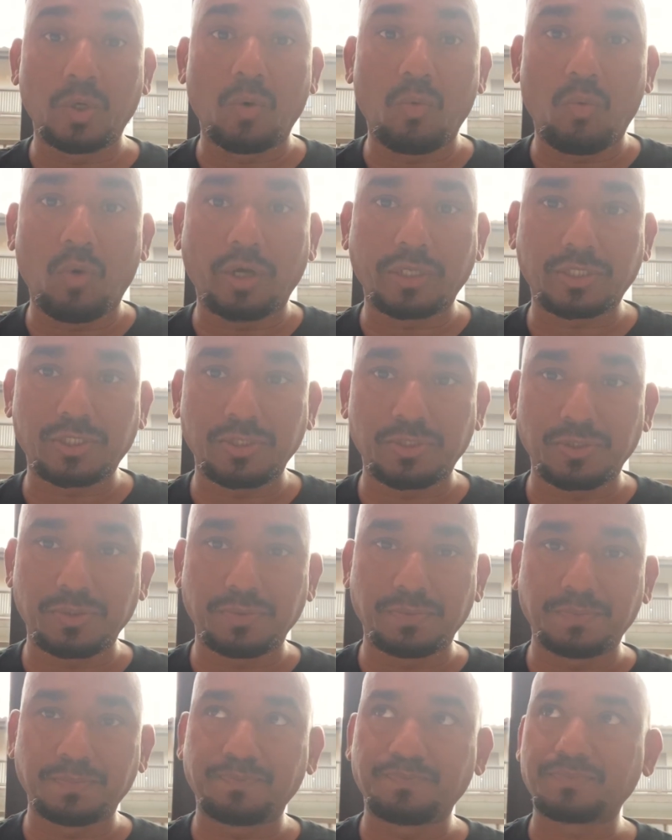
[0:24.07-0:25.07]
know what to do.
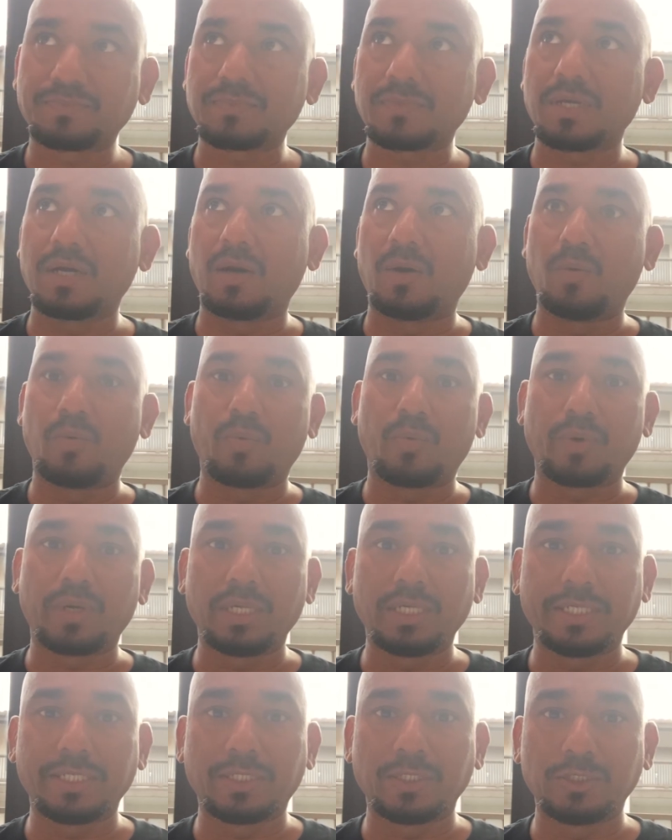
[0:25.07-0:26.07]
I
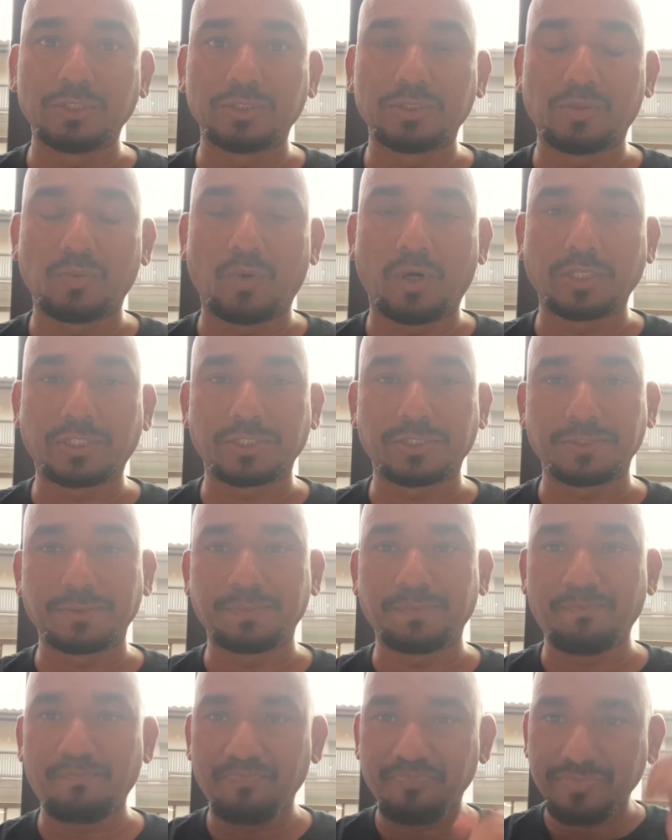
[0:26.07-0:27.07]
really don't know what to do.
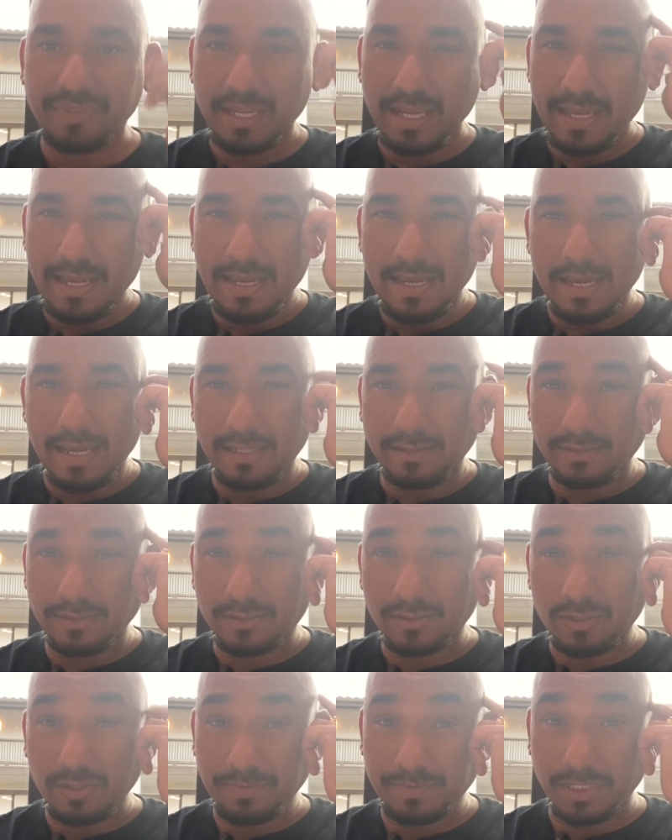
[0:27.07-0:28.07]
And this
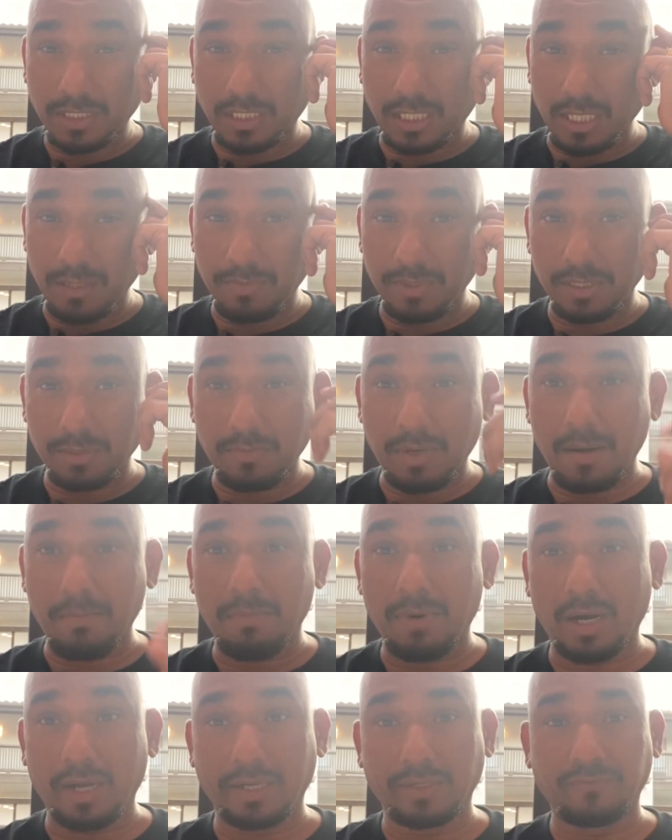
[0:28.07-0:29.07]
scripture came in my
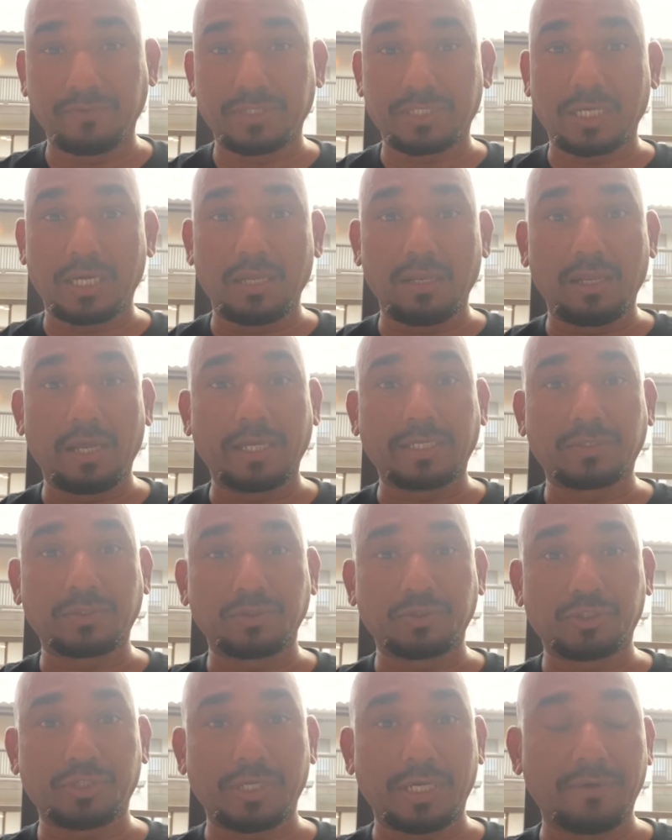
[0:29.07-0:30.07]
mind, which I like to
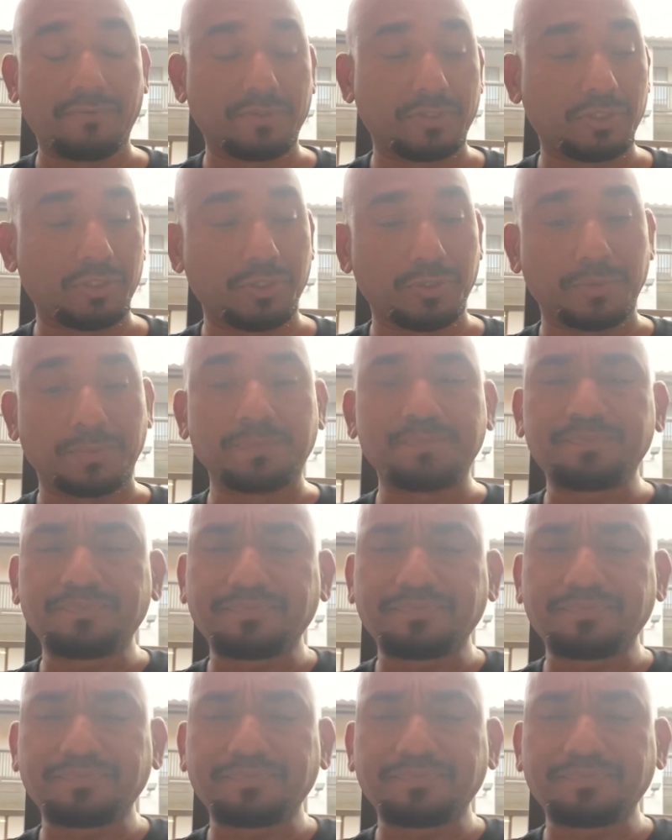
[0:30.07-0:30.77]
share with you.